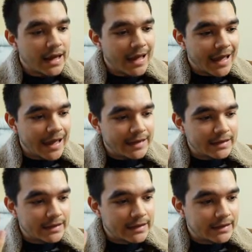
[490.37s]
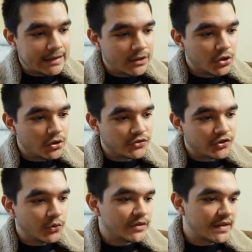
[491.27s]
And here,
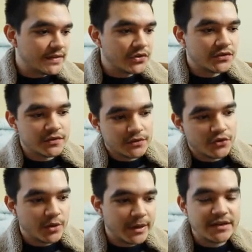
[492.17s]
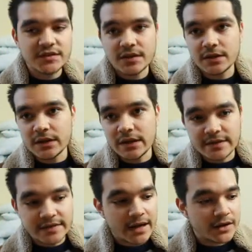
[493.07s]
so it says there's 30 pages in this
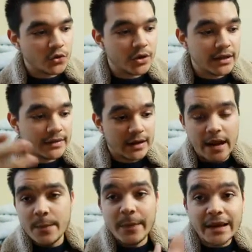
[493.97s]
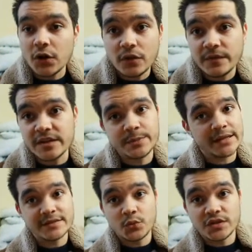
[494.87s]
category. I made all of these because
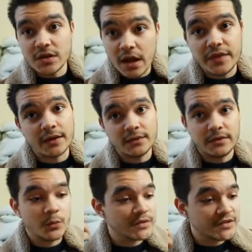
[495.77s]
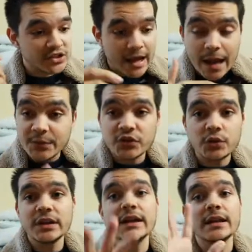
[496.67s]
there was nothing. There was just
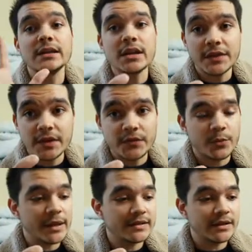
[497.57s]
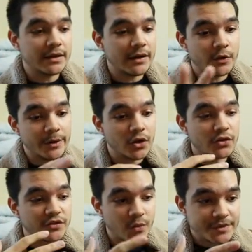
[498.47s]
absolutely nothing for Palestinian Arabic on
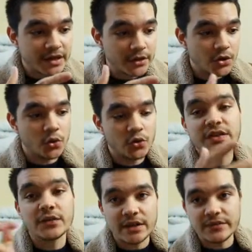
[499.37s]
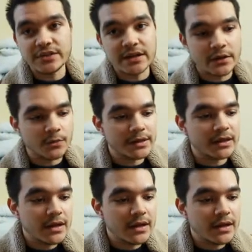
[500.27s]
this website or South Levantine Arabic.